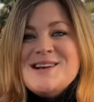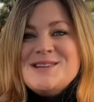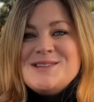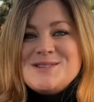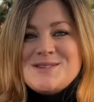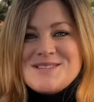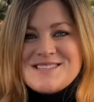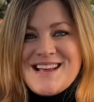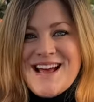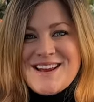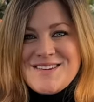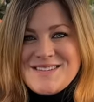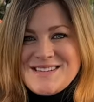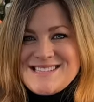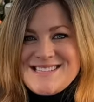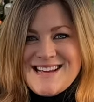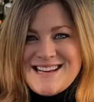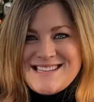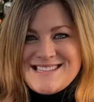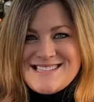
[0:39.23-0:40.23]
So it's kind of
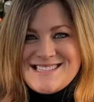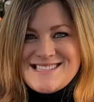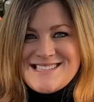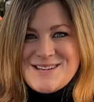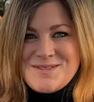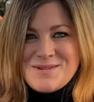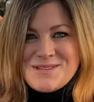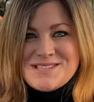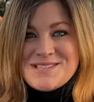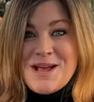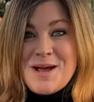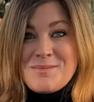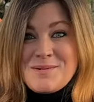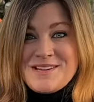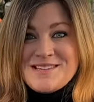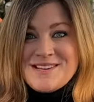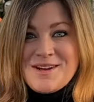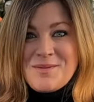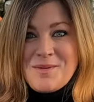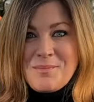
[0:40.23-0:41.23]
exciting to see what's
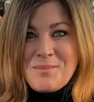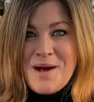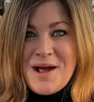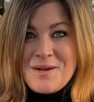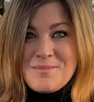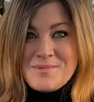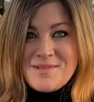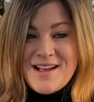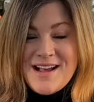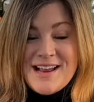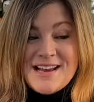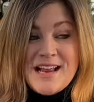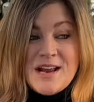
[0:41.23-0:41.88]
coming down the pipeline,